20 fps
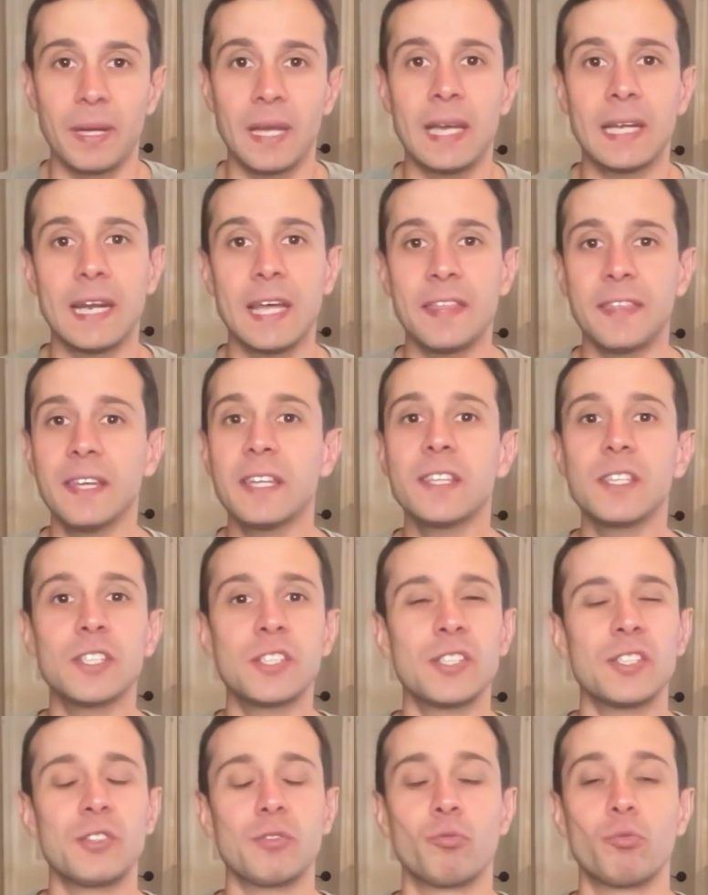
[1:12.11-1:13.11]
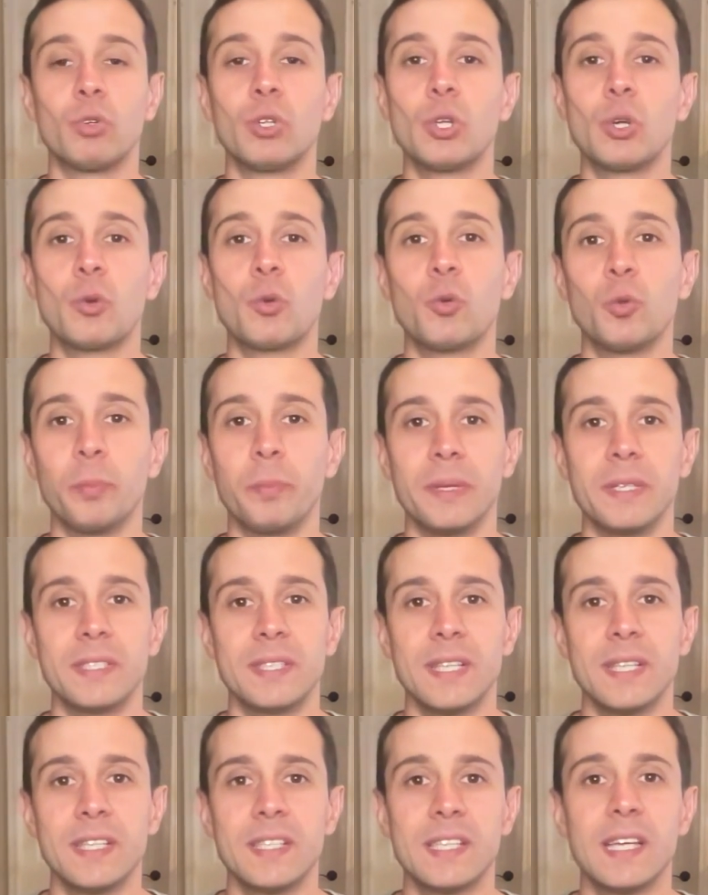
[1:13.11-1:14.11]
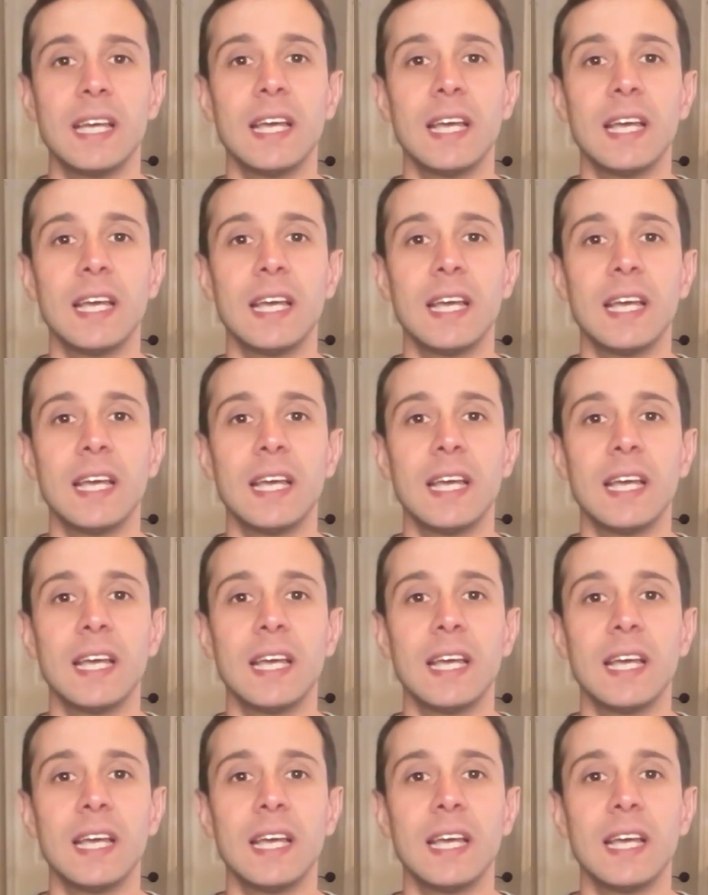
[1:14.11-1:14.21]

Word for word: And I think this is a really cool business